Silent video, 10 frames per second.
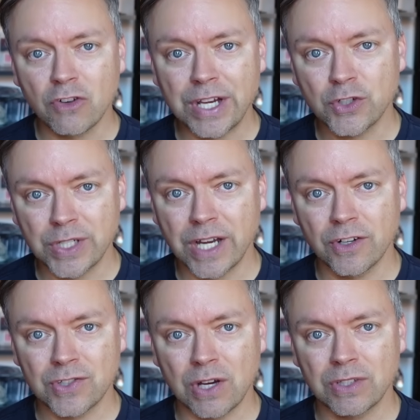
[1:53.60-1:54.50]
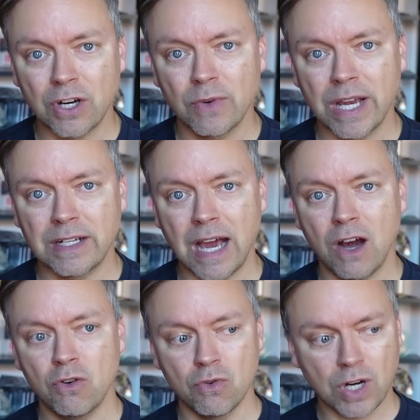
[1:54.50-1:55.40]
great creators out there right
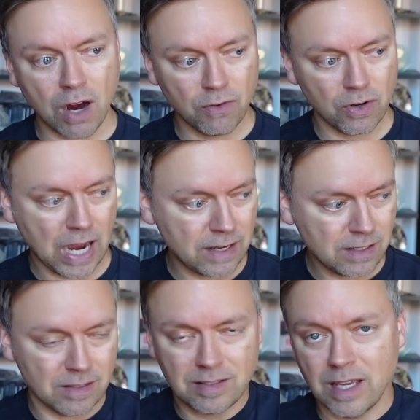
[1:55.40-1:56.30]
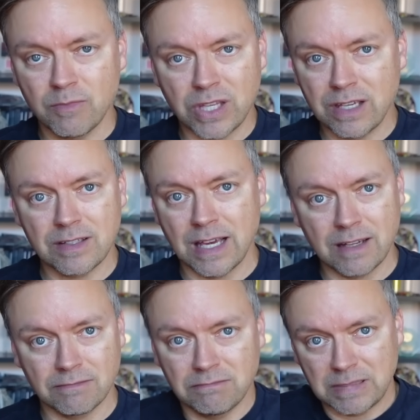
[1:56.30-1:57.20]
now who cover kind of the same things
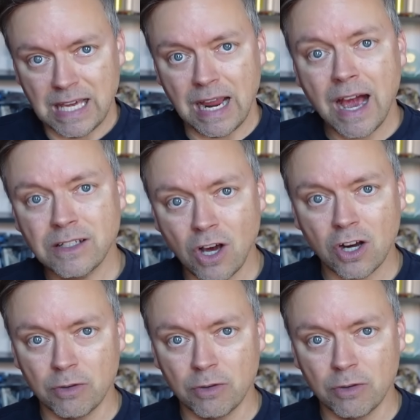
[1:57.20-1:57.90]
that I talk